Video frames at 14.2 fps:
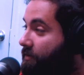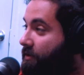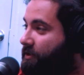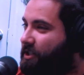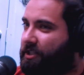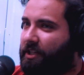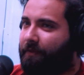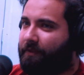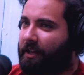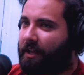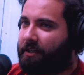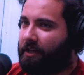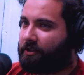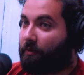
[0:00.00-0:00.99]
It's just even the
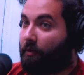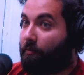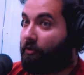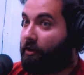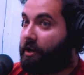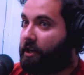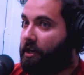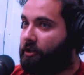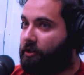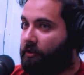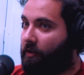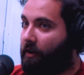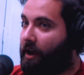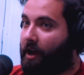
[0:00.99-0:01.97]
idea of someone breaking
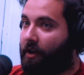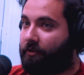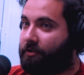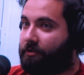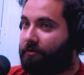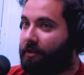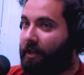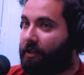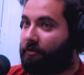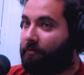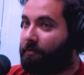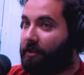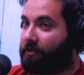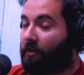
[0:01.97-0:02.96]
into your house. That
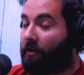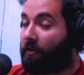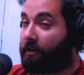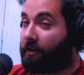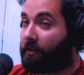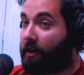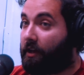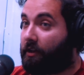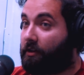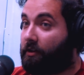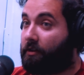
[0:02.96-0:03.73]
to me is already like.